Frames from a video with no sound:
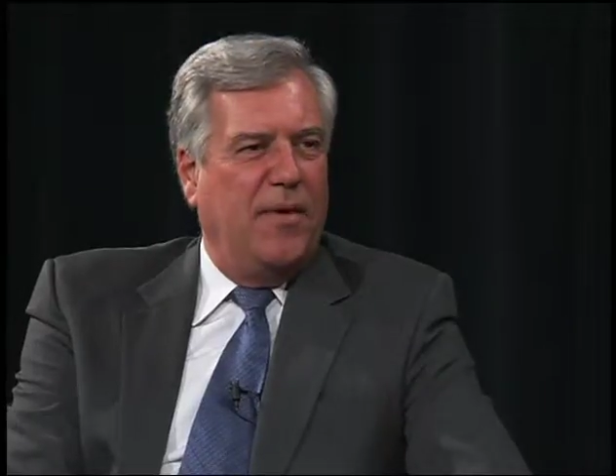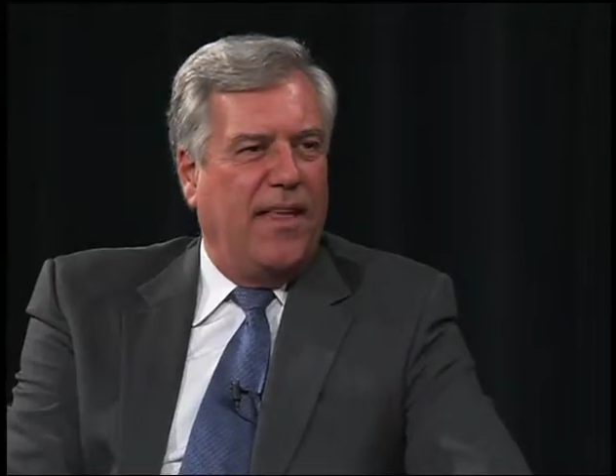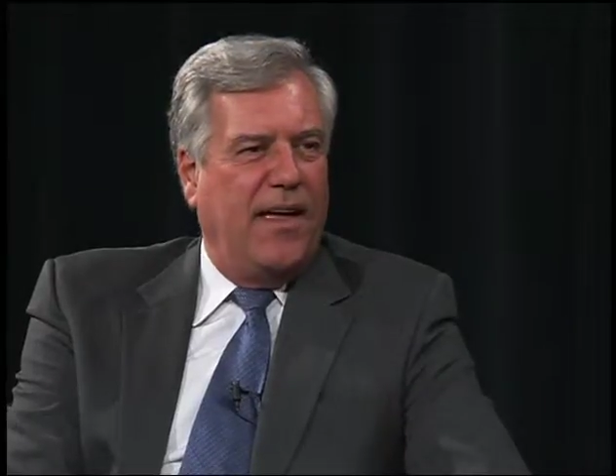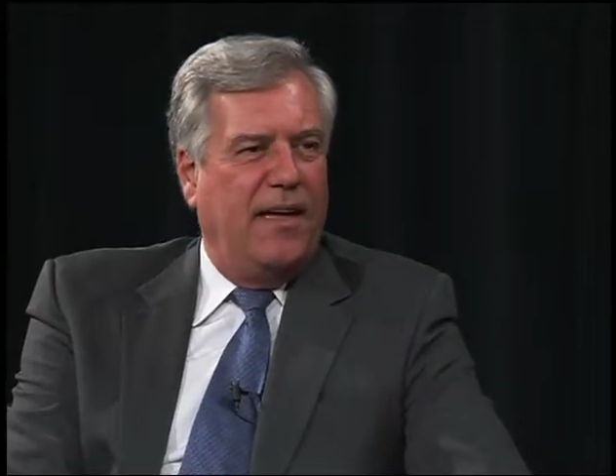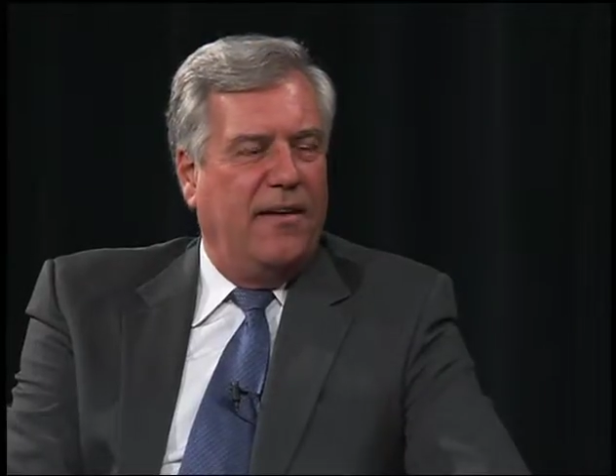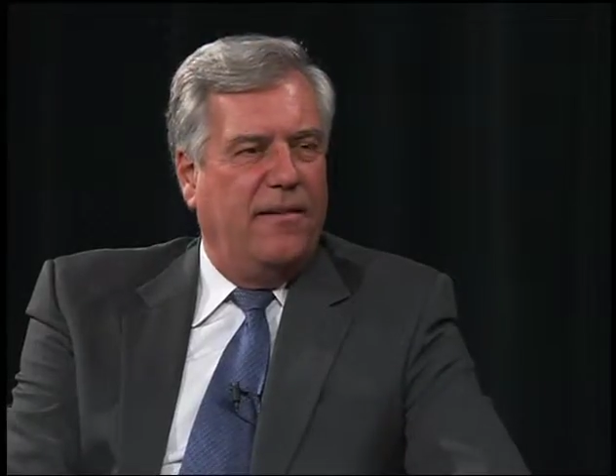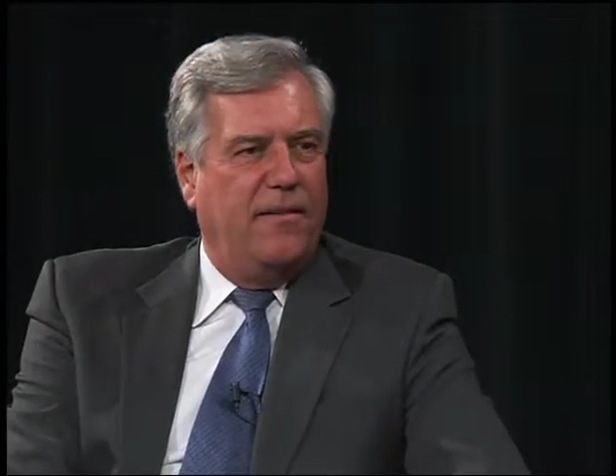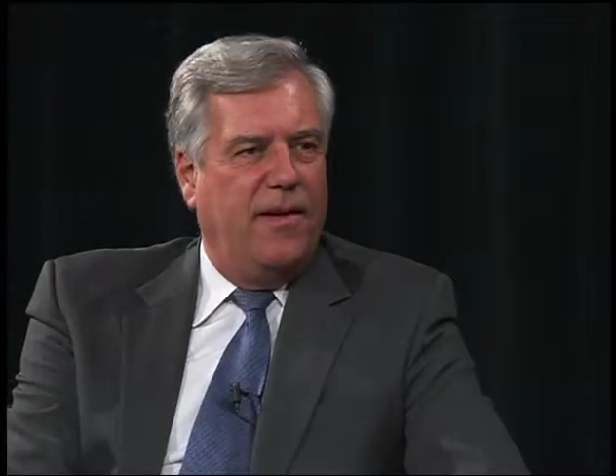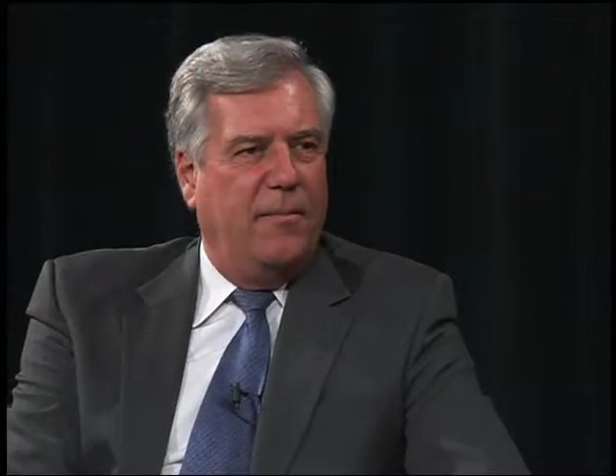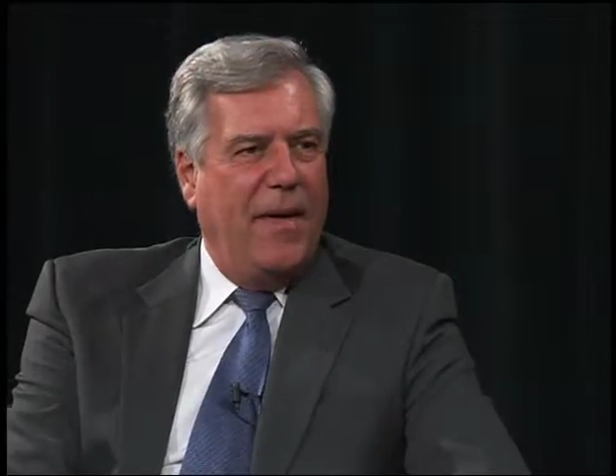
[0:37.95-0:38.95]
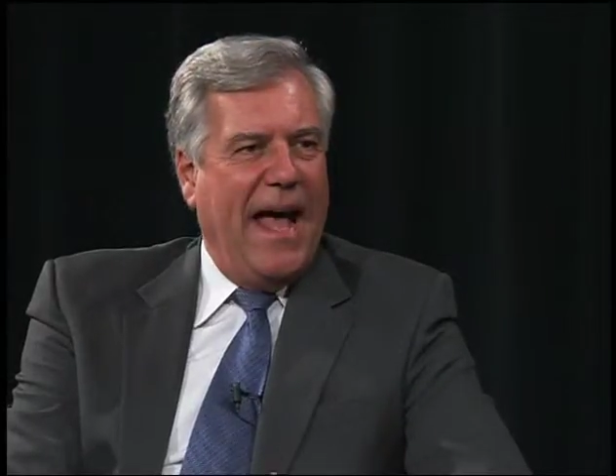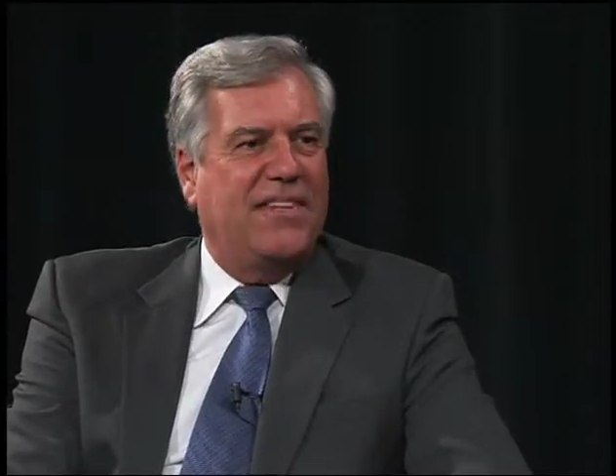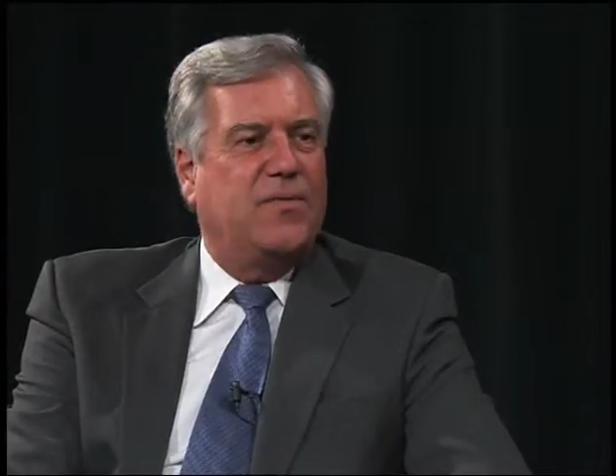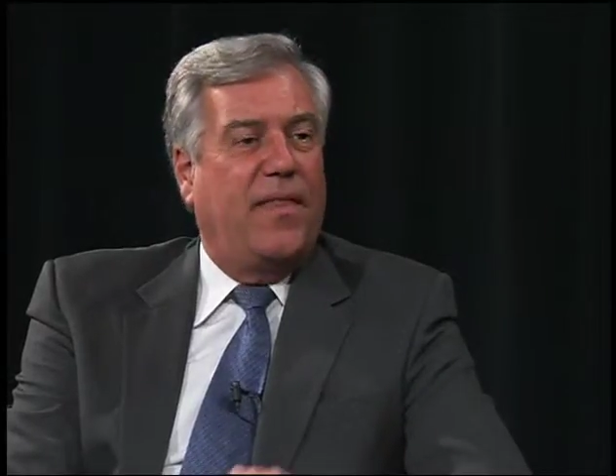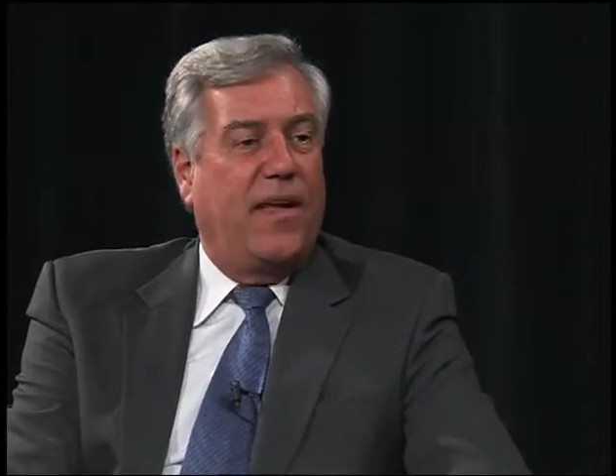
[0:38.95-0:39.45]
but they have
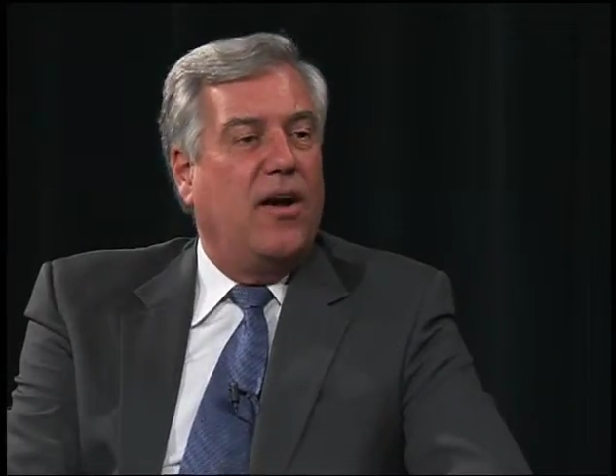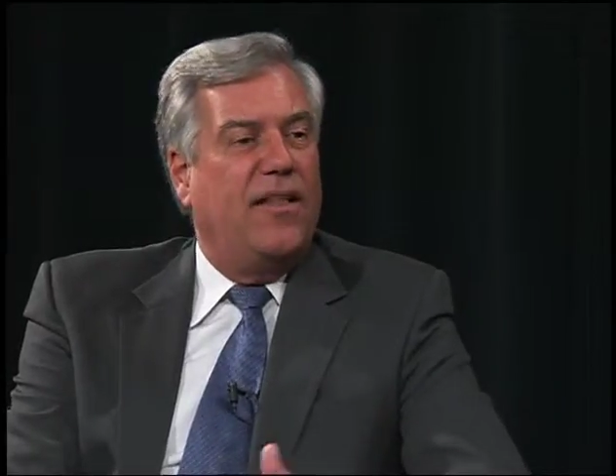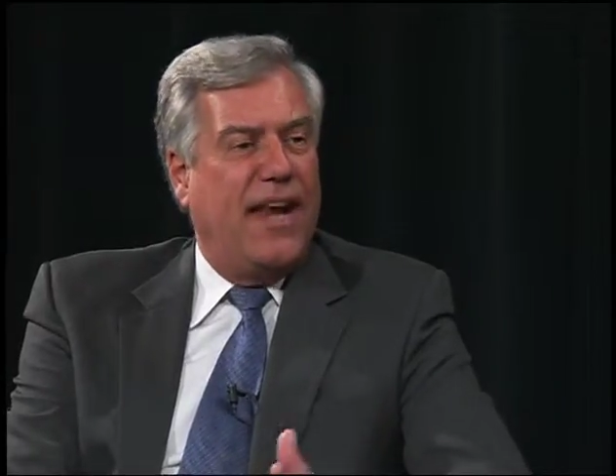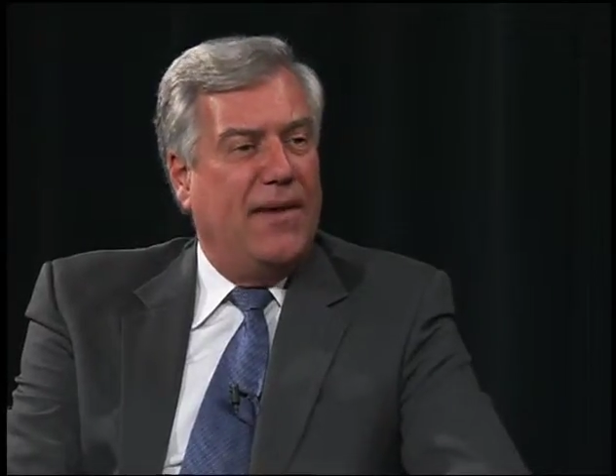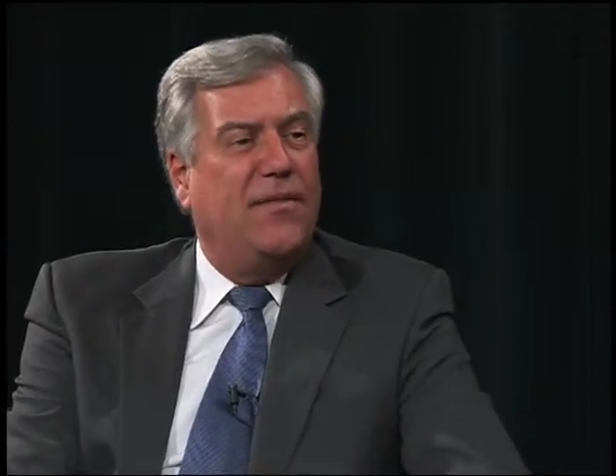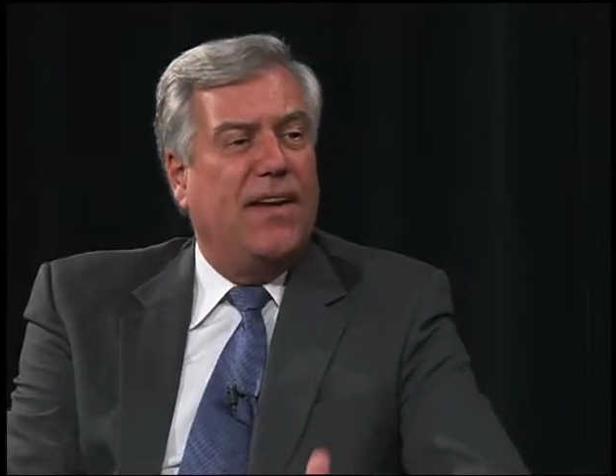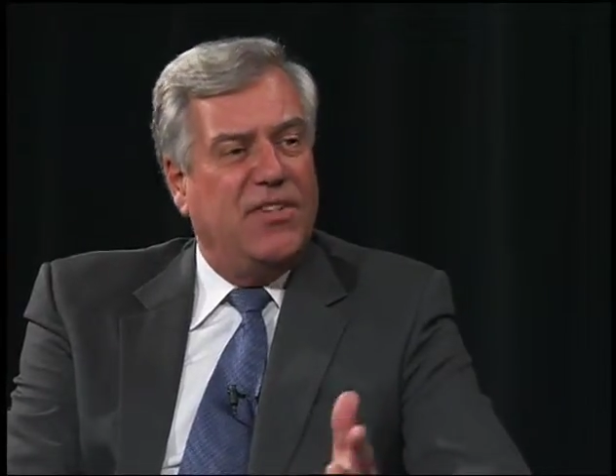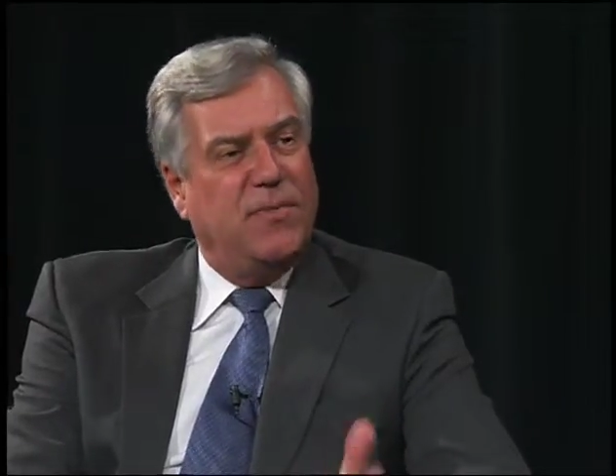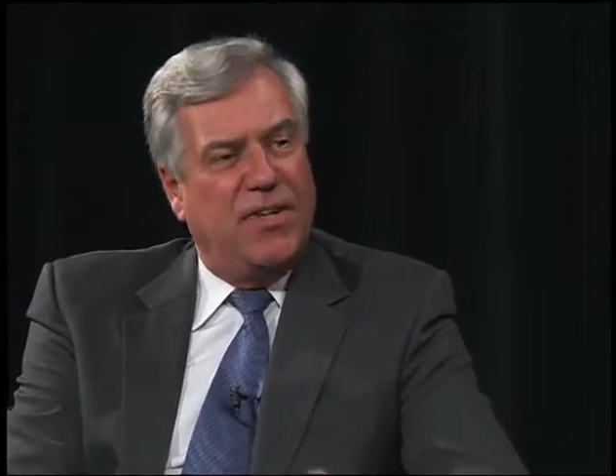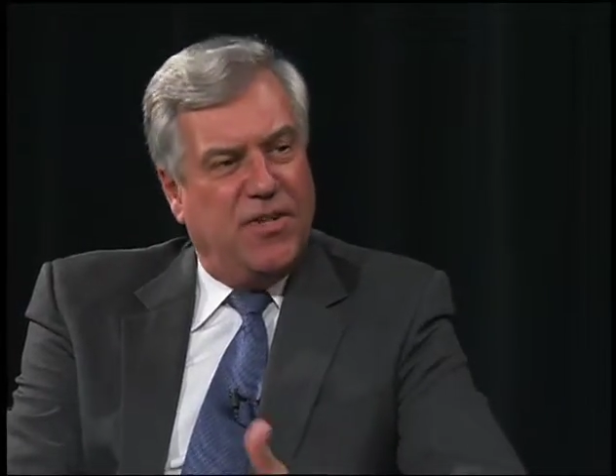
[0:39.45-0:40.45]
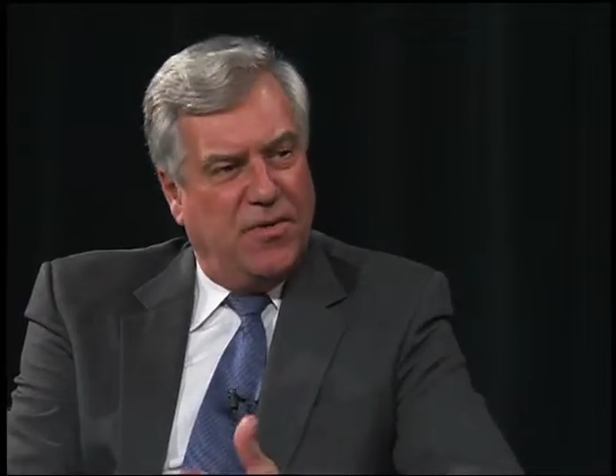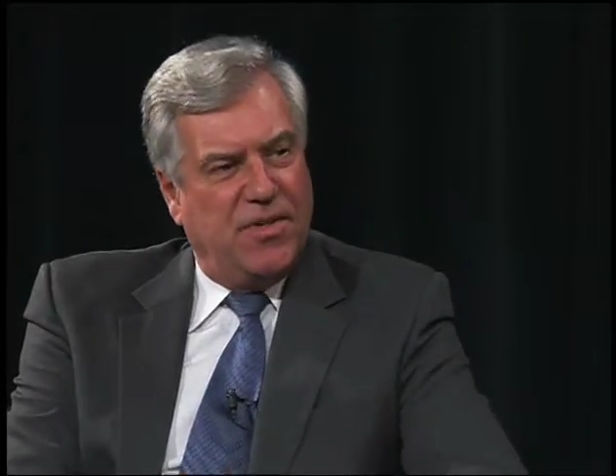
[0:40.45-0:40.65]
passed what they call an advertised budget,